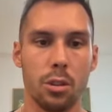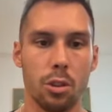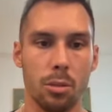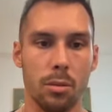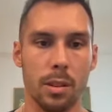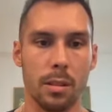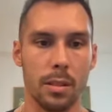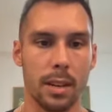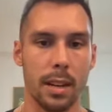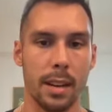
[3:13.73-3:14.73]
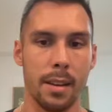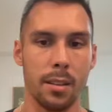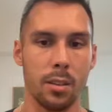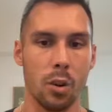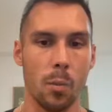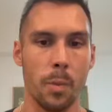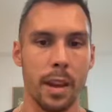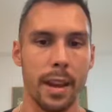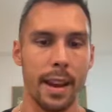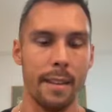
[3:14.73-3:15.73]
Choose your side. So
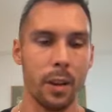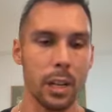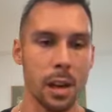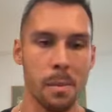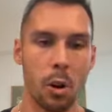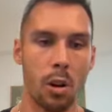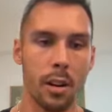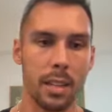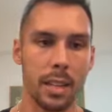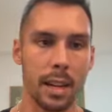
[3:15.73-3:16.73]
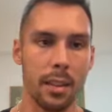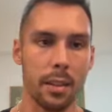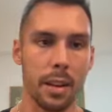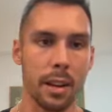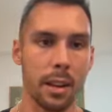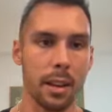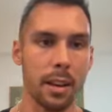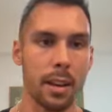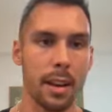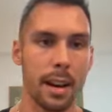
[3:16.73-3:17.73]
every time our RSI on the daily
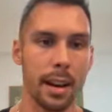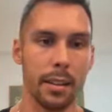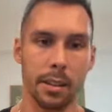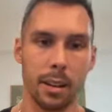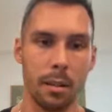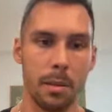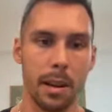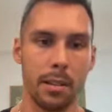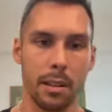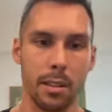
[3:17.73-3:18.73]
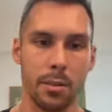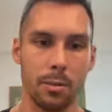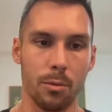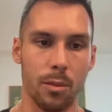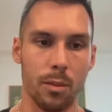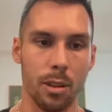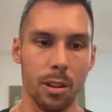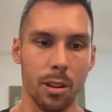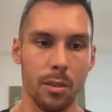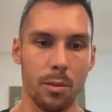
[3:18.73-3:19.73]
has come down to this
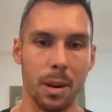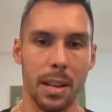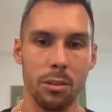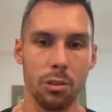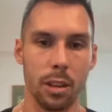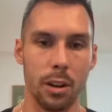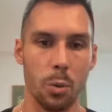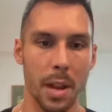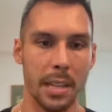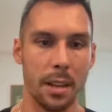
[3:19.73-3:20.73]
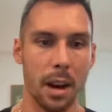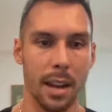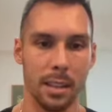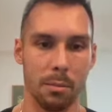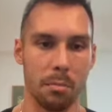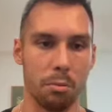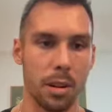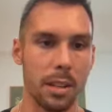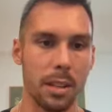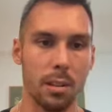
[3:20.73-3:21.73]
range and a red dot has been
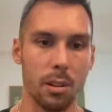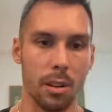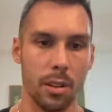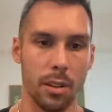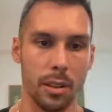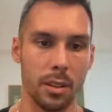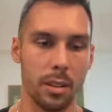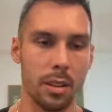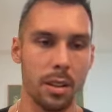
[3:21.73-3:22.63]
printed on this